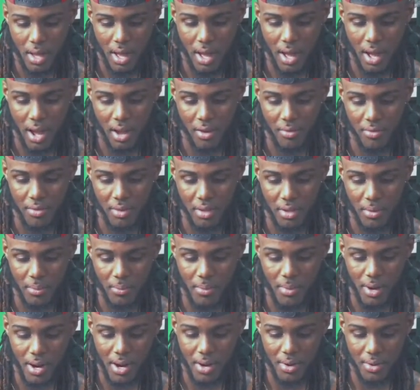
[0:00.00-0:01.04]
Alvin
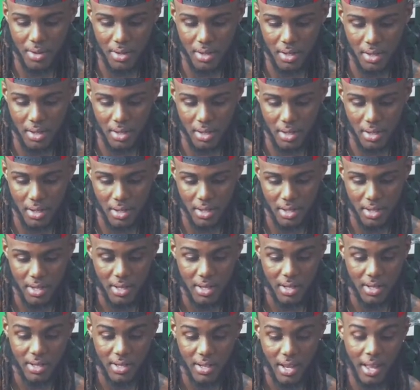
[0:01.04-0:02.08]
Kamara.
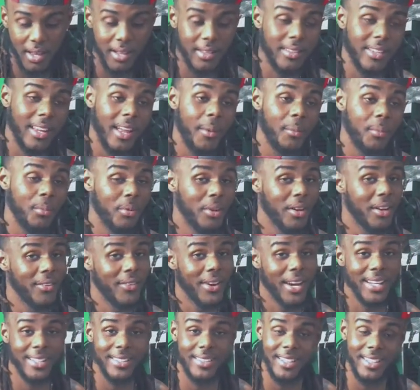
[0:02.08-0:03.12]
That, that boy
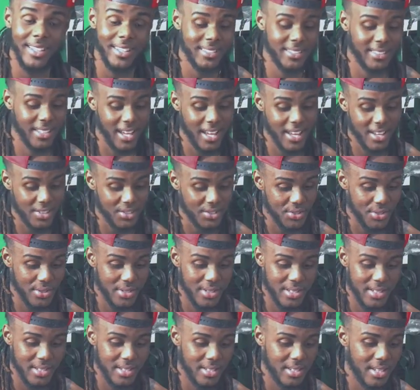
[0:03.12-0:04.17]
right there.
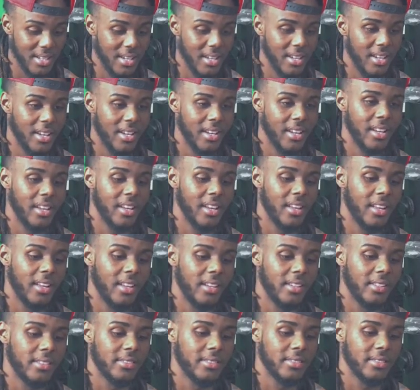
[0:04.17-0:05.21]
Dangerous.
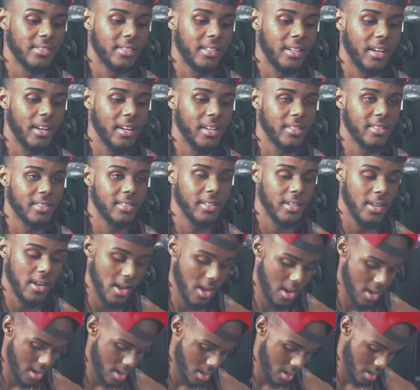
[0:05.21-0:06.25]
Hot
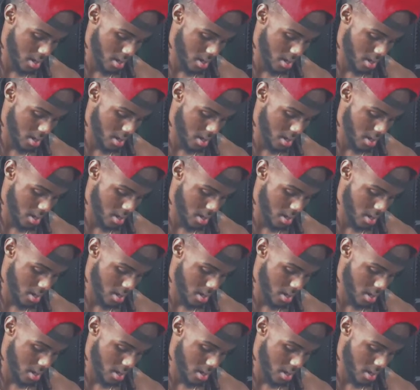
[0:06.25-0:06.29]
star.